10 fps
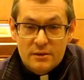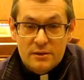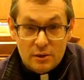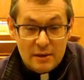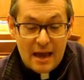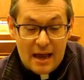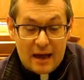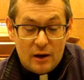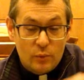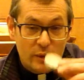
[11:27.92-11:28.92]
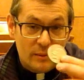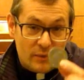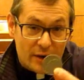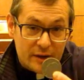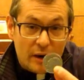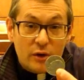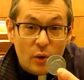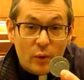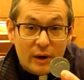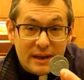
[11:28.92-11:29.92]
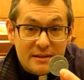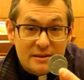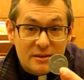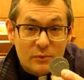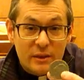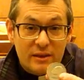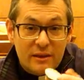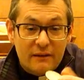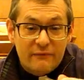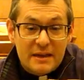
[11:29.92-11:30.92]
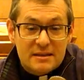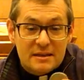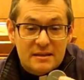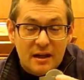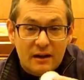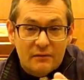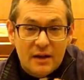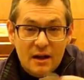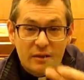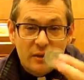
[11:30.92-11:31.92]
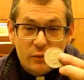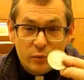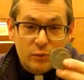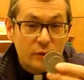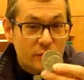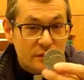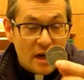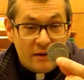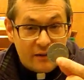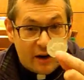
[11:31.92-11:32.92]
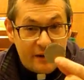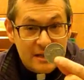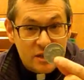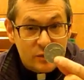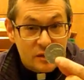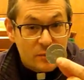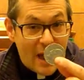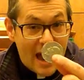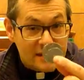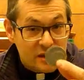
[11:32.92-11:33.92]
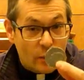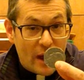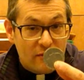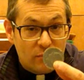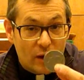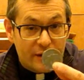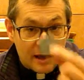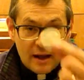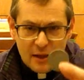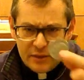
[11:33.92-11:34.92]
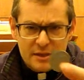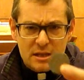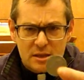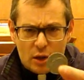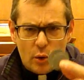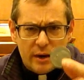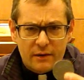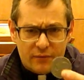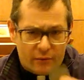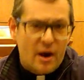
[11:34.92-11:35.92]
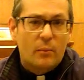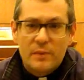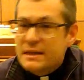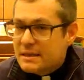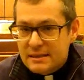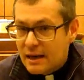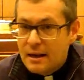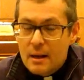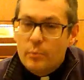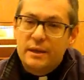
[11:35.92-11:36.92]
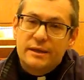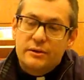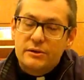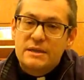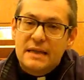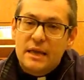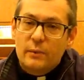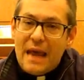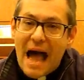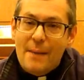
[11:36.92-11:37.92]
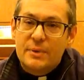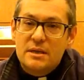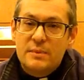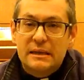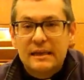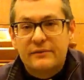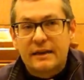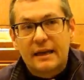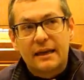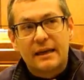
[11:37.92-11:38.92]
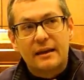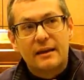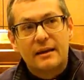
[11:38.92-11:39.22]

So yeah, we mark our coins with the faces of the rulers of our history's past, as a way of marking, this is the coin of the realm, this is the political state we happen to be living in.